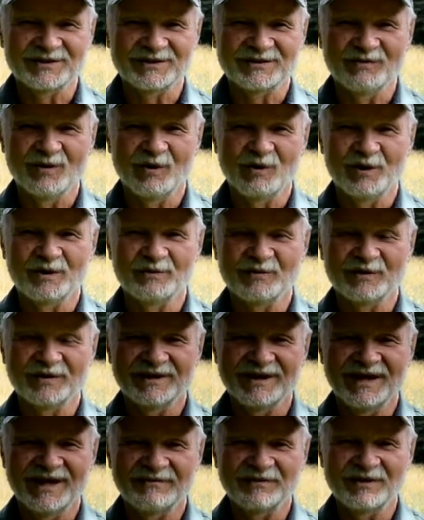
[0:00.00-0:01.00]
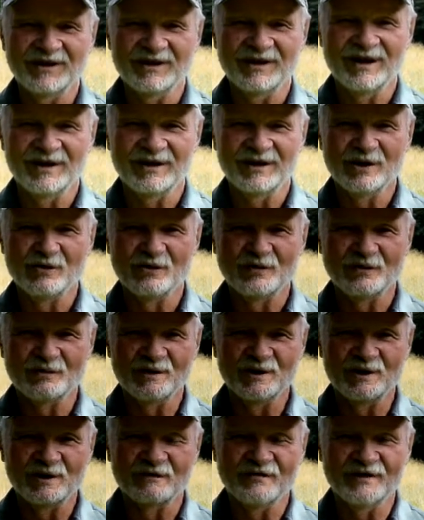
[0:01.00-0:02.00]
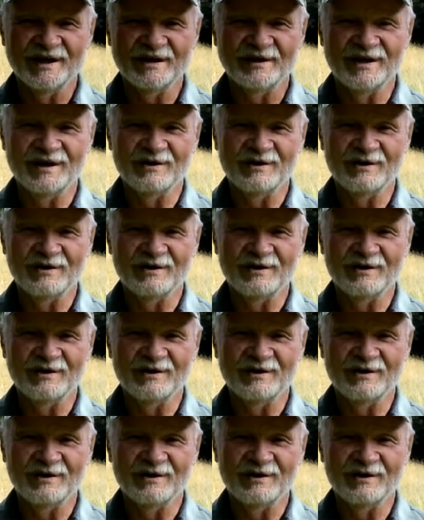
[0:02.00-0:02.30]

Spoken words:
morning after he got home from work and found